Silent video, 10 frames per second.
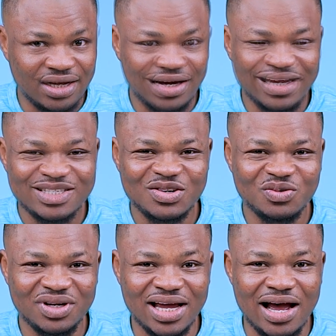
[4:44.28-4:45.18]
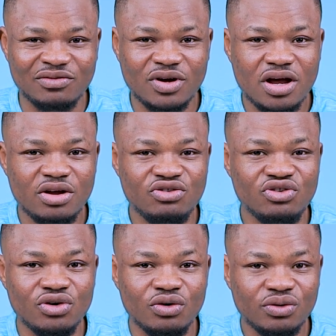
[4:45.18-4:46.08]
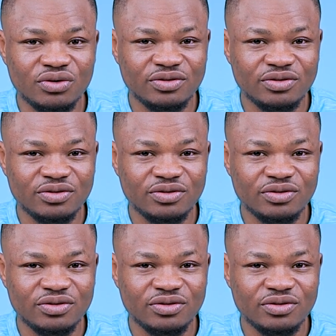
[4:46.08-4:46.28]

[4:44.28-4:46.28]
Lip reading: Next, we have nyunu.